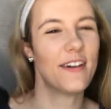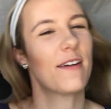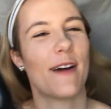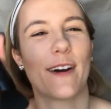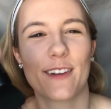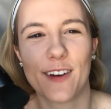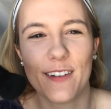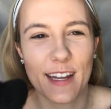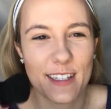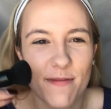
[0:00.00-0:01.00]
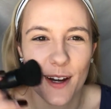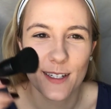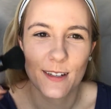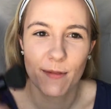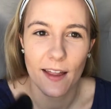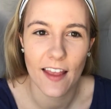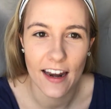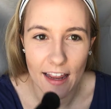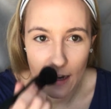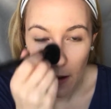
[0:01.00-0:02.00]
our powder foundation brush to blend
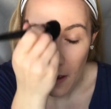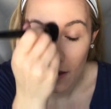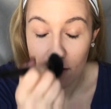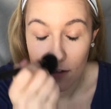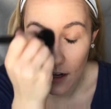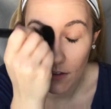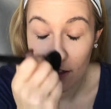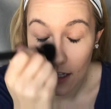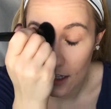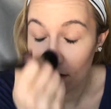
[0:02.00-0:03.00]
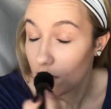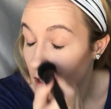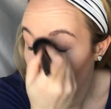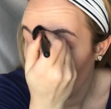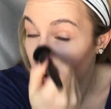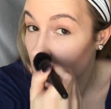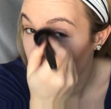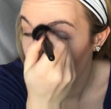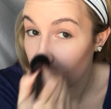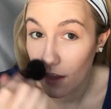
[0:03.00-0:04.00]
that in. So down the sides of the
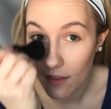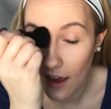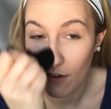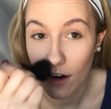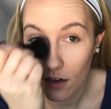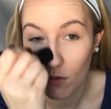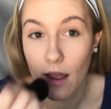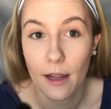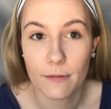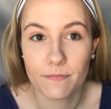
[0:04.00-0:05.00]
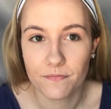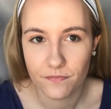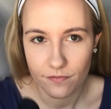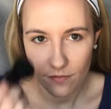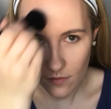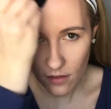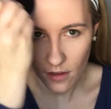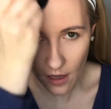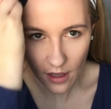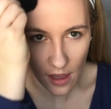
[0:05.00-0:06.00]
nose, blend that right away,
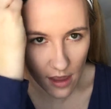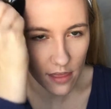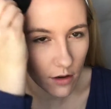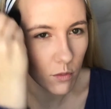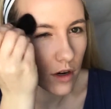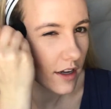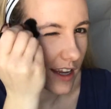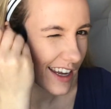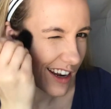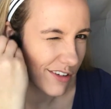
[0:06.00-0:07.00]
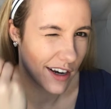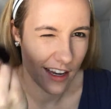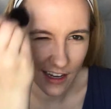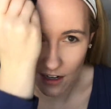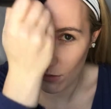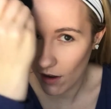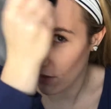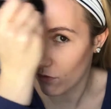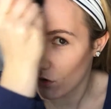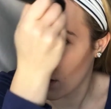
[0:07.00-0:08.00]
and then working it in
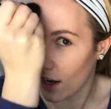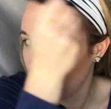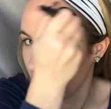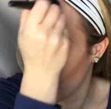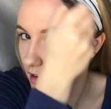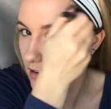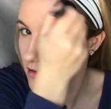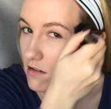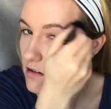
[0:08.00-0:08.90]
around the forehead again.